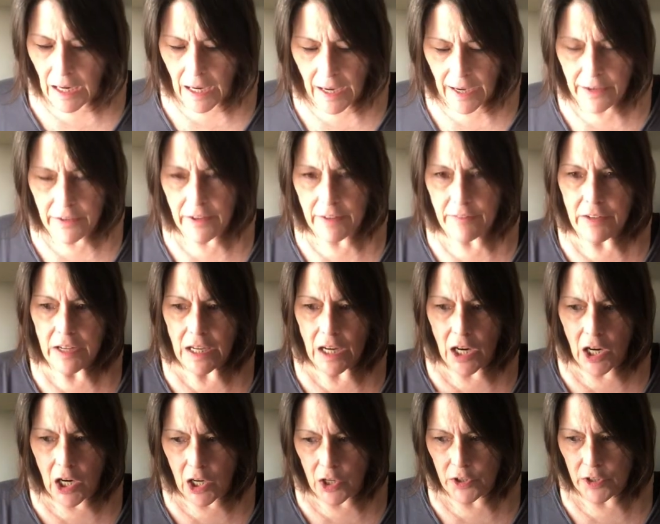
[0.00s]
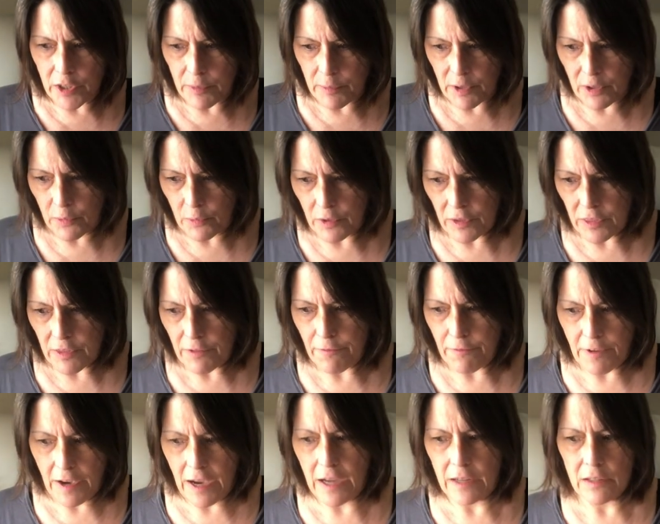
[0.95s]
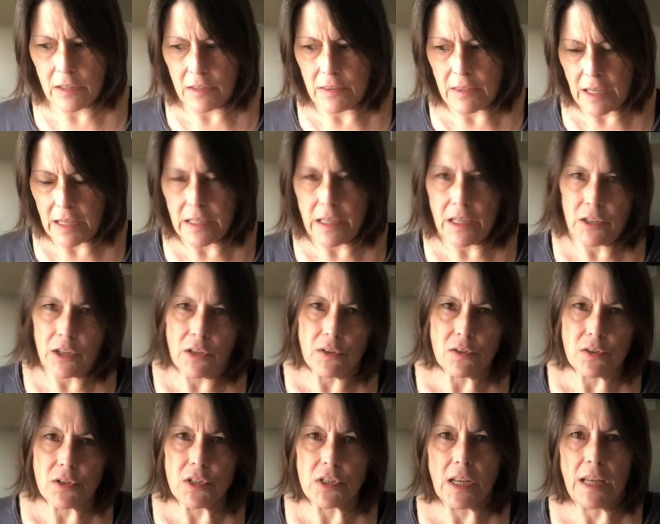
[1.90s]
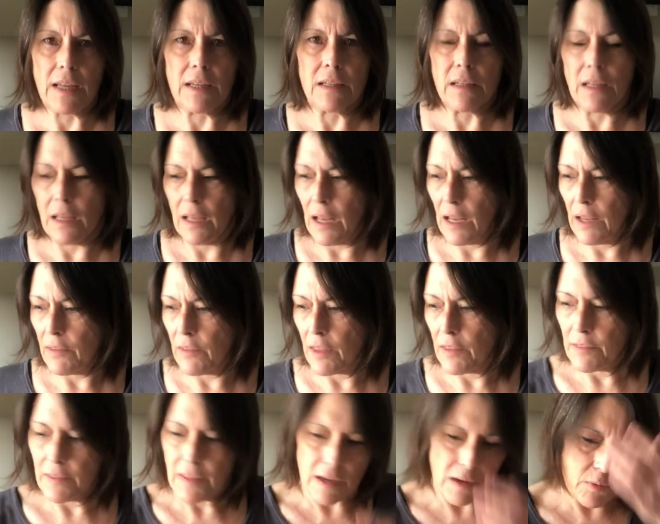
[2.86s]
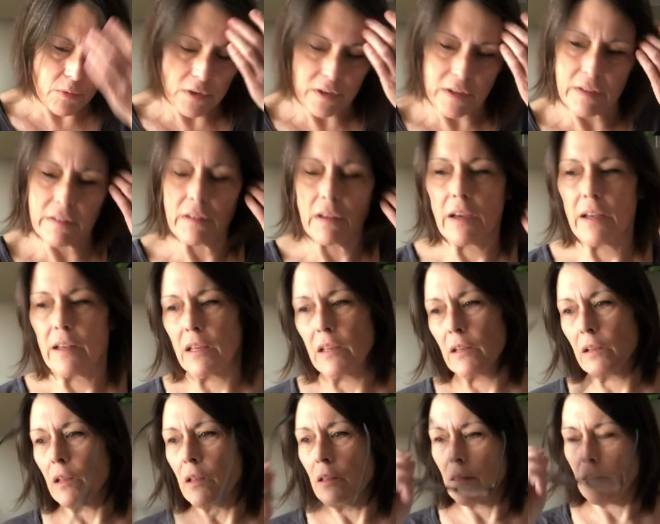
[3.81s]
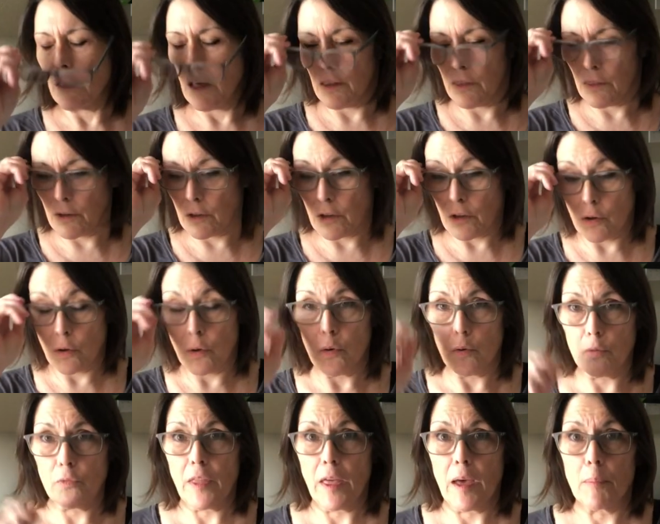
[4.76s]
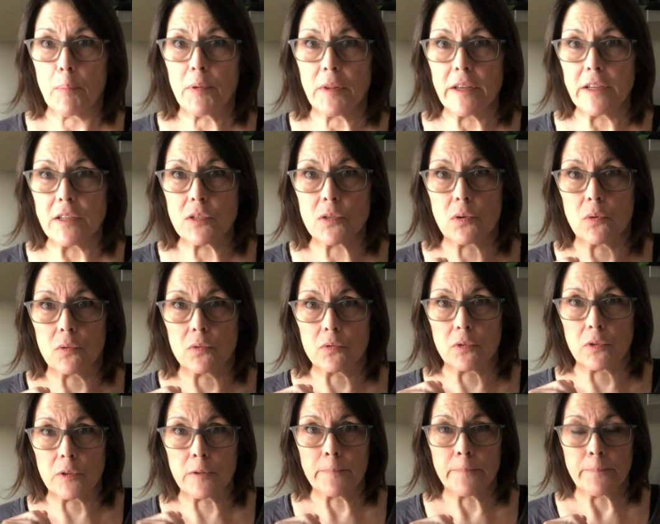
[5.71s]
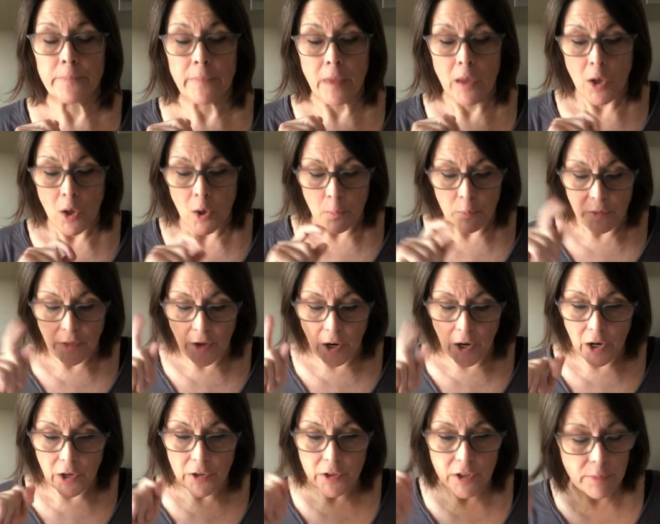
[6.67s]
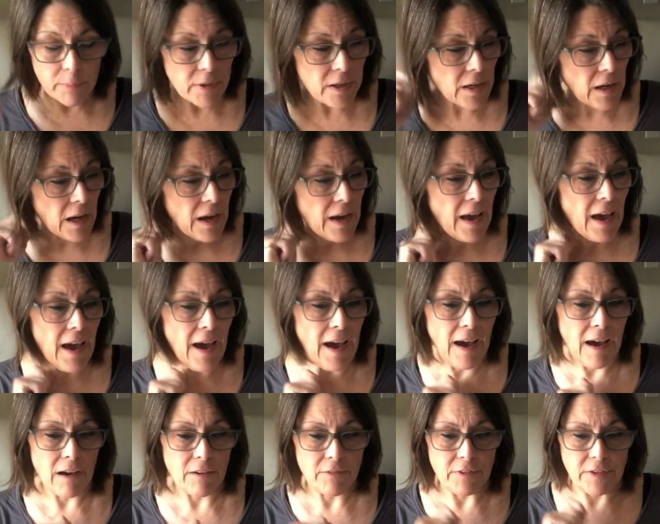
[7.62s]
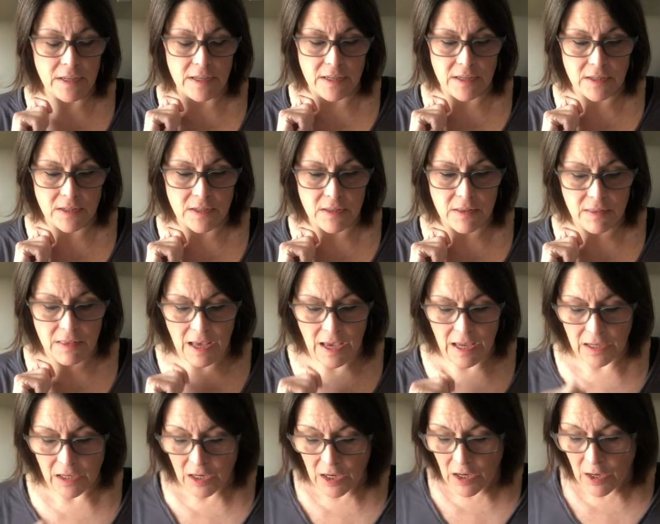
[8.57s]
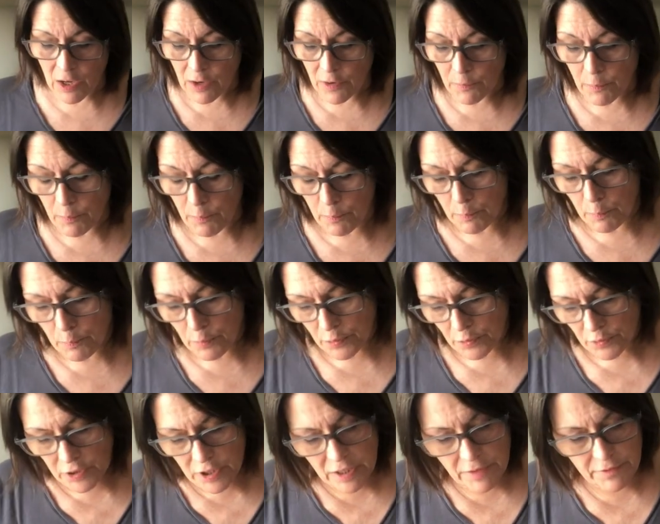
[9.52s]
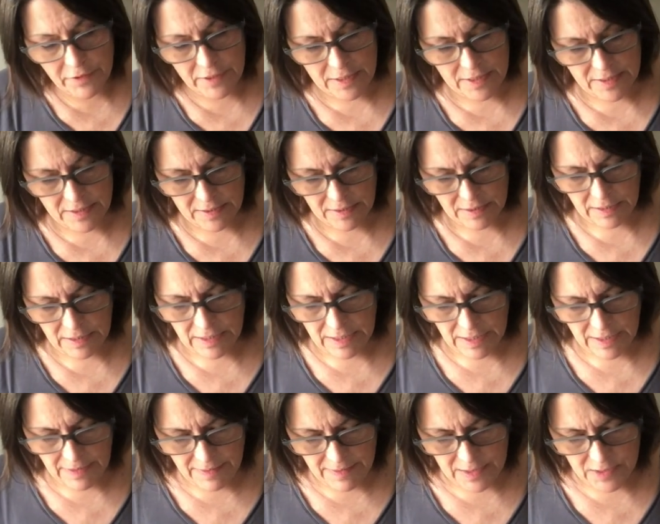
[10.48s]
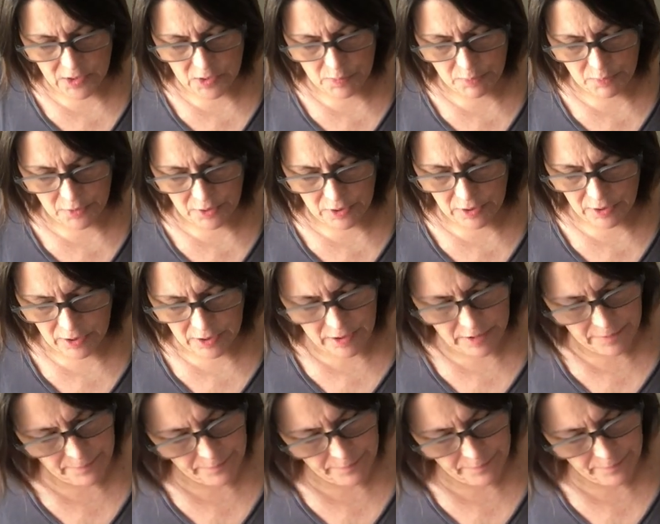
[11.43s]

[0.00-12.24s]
I don't have any argument with the fact that they didn't understand it and that they were deciding that they're going to hold that placeholder. The argument I have is that previously in this book,